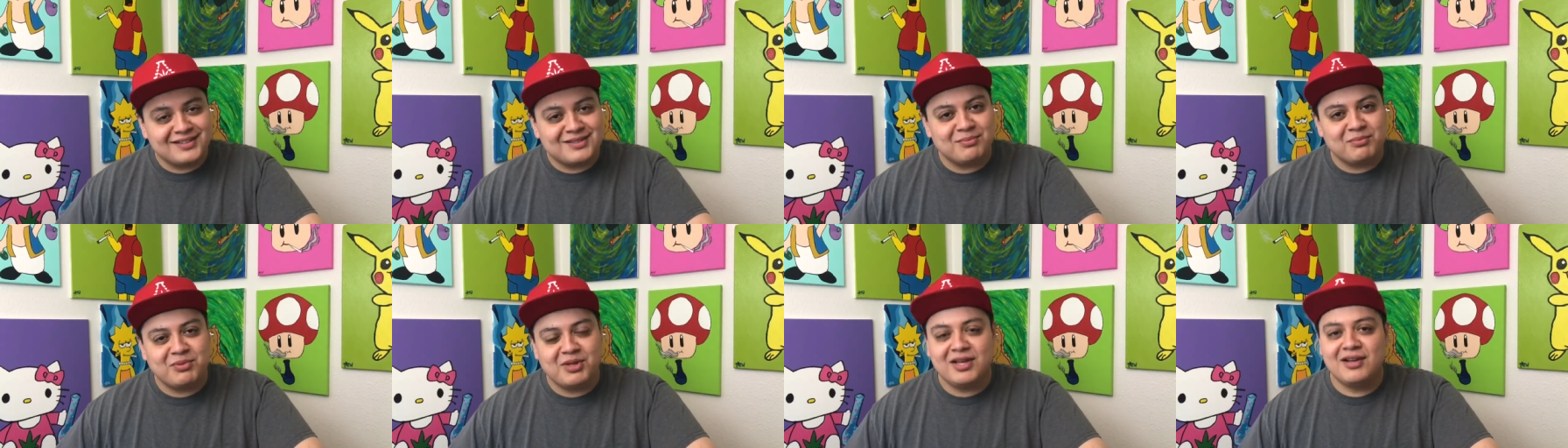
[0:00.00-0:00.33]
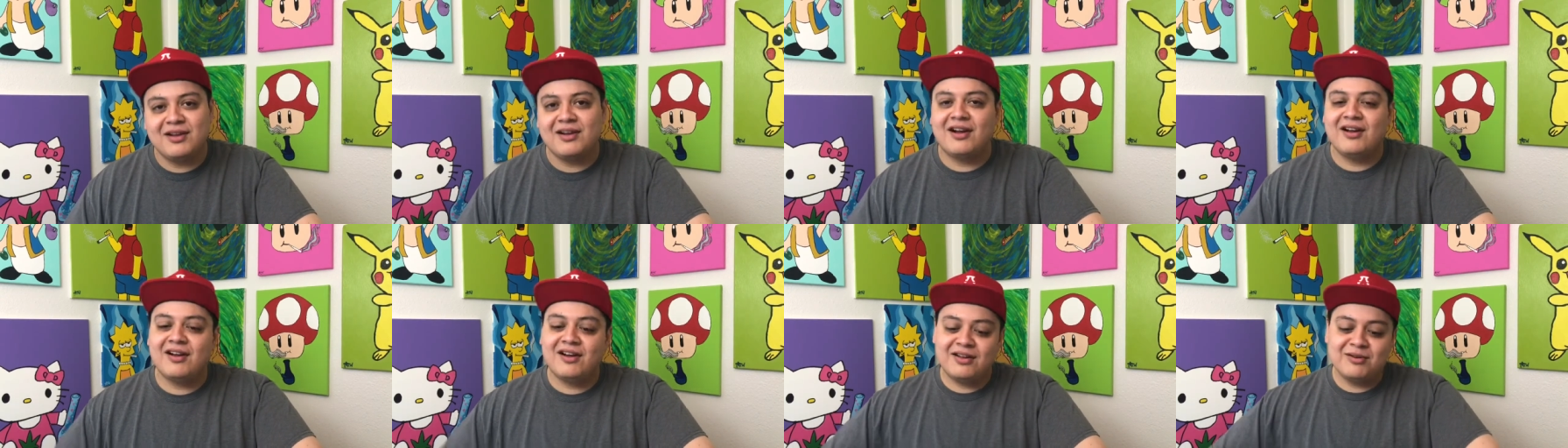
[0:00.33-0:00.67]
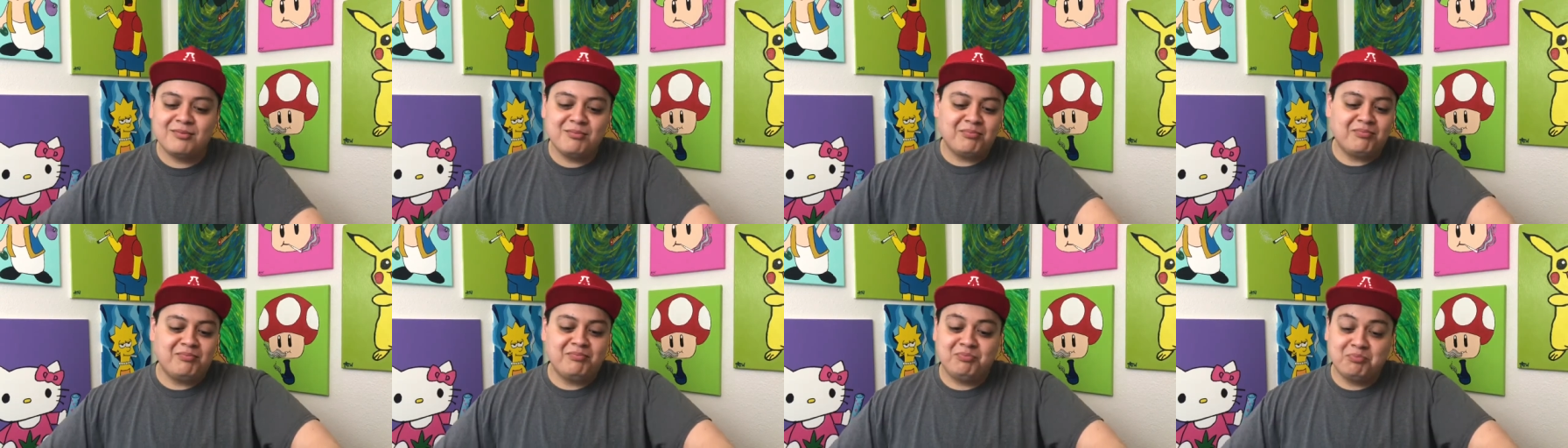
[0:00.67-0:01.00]
to be
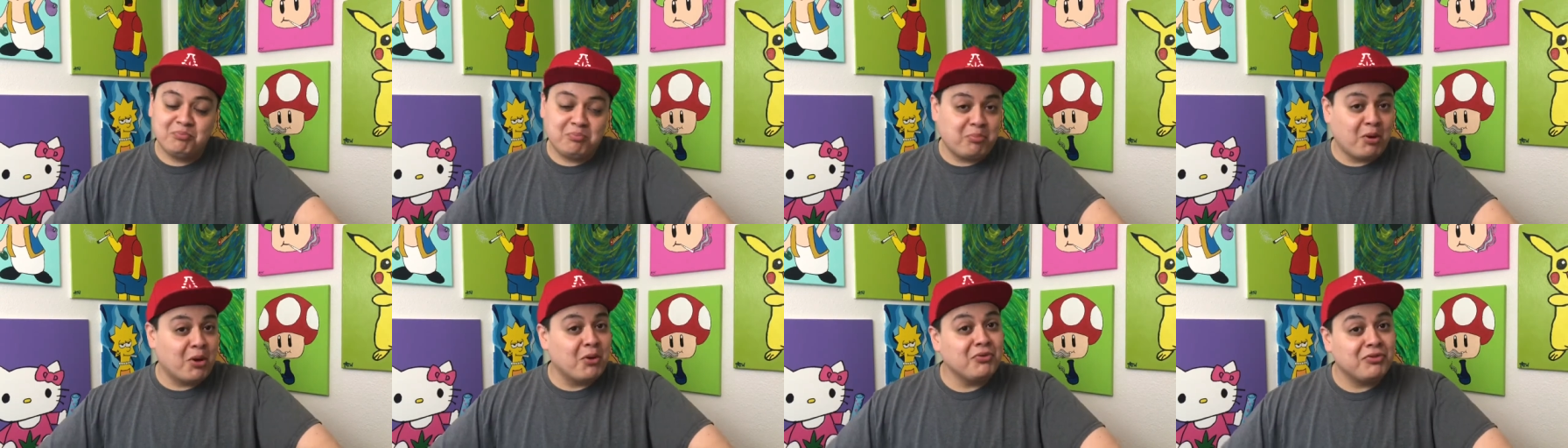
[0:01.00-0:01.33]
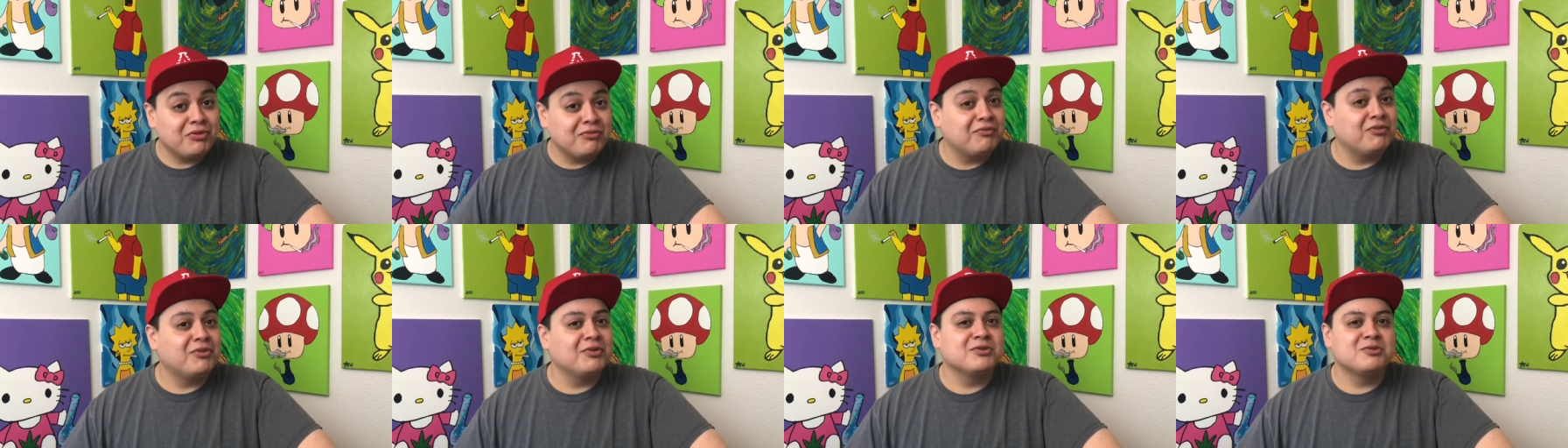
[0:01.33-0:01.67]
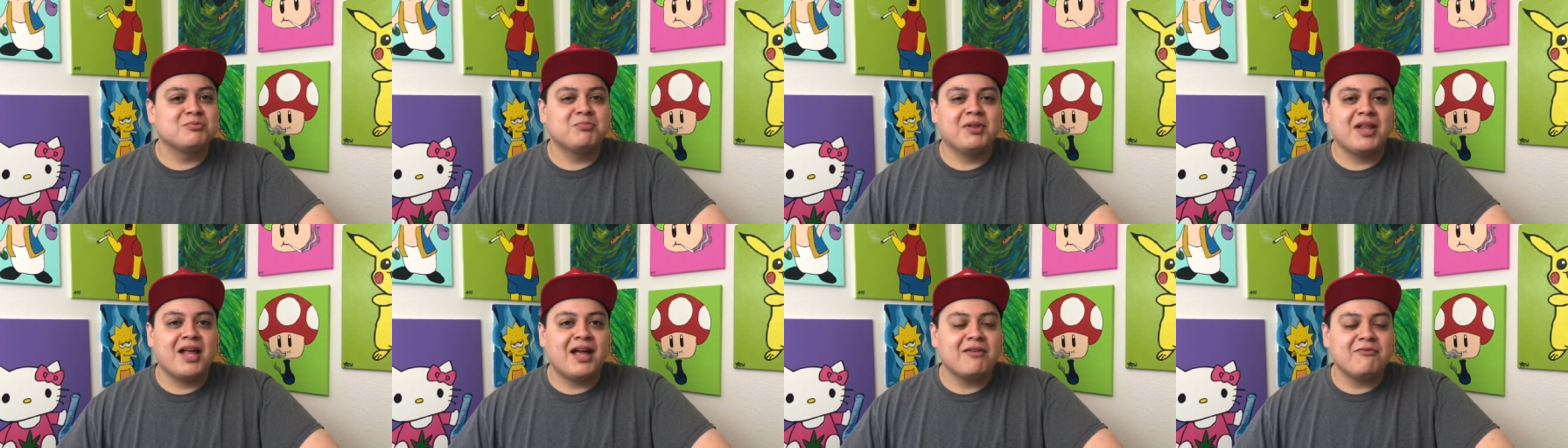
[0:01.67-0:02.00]
on both of those
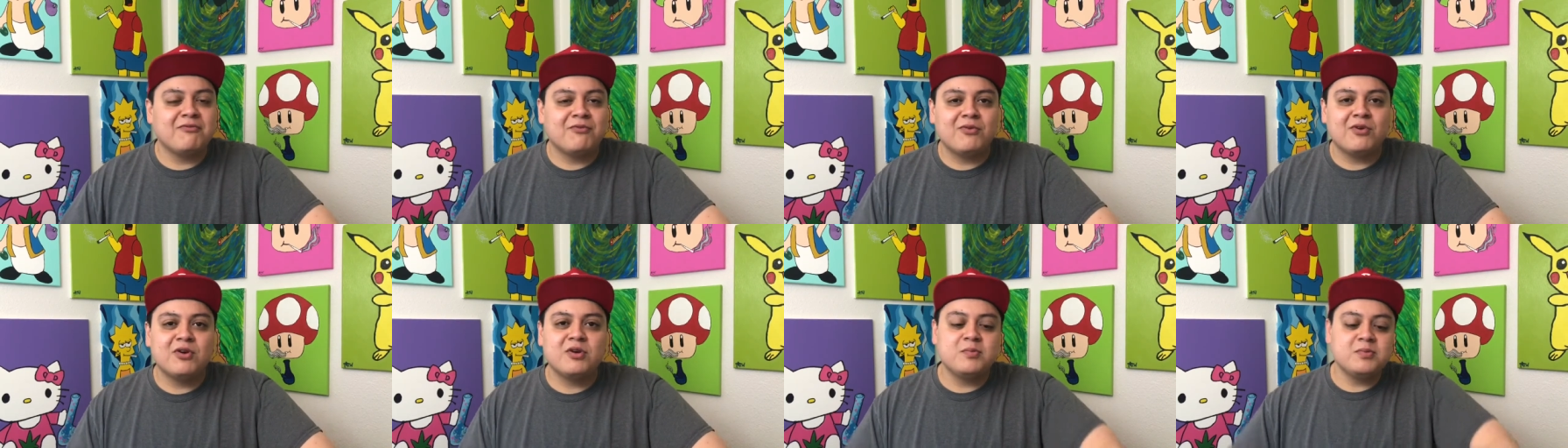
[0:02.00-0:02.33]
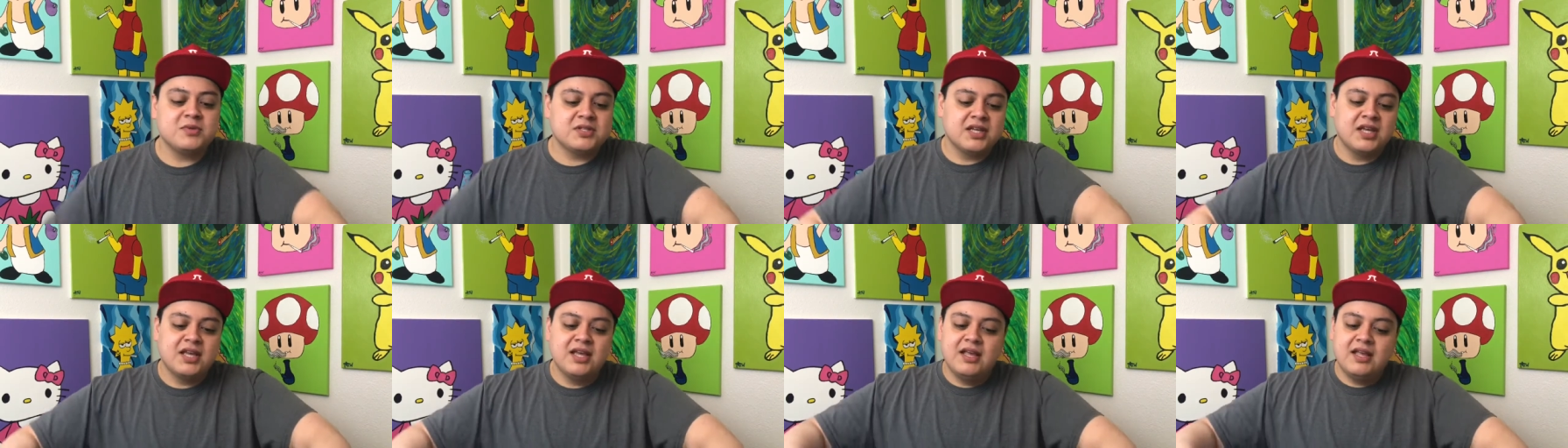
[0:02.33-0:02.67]
platforms,